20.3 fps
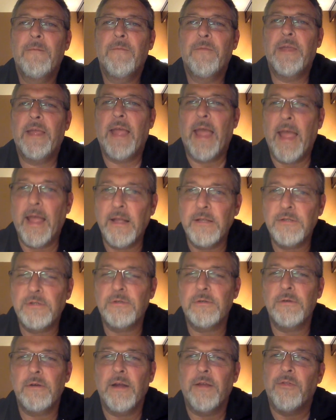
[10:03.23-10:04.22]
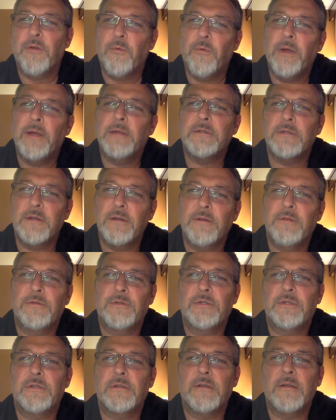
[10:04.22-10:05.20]
The answer and the
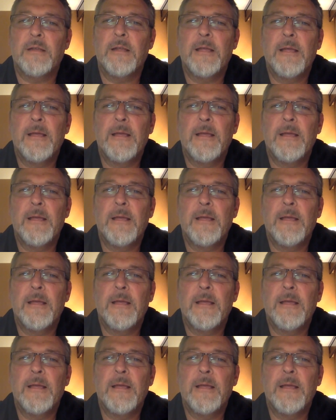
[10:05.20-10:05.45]
resolution